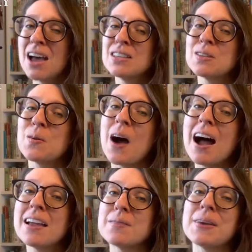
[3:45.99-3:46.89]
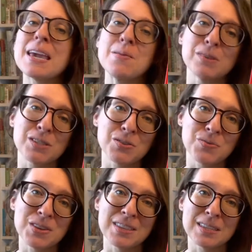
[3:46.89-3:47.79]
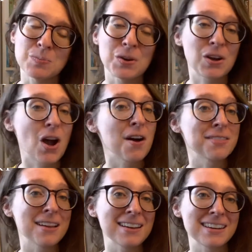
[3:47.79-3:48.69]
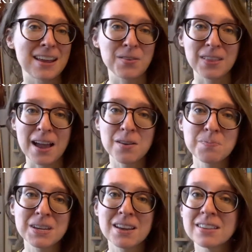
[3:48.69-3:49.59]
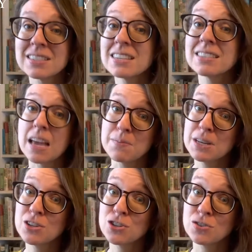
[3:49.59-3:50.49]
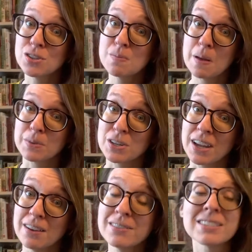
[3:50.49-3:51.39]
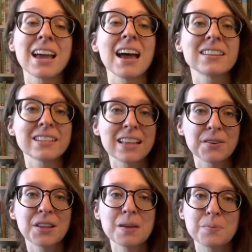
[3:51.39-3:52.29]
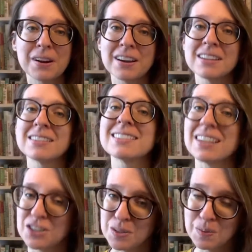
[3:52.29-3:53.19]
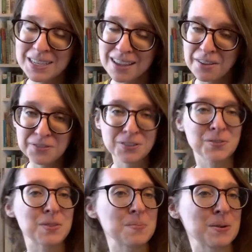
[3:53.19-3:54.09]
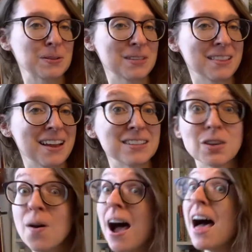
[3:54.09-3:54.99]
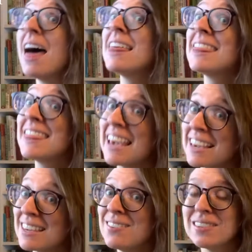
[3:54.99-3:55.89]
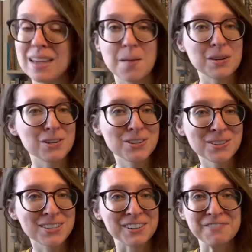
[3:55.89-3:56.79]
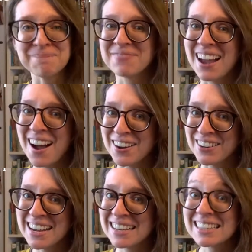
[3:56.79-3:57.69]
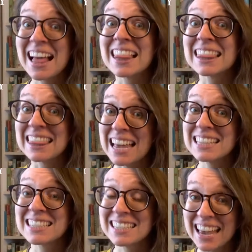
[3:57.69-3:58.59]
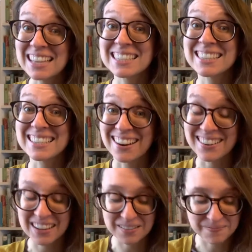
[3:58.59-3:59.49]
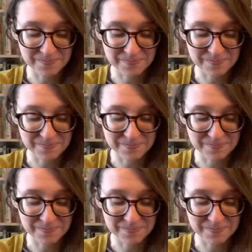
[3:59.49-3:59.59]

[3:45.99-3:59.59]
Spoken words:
So I am able to read this book online and out loud because Simon & Schuster Publishing House has allowed librarians such as myself to read their books online. So thank you, Simon & Schuster. All right, let's get started.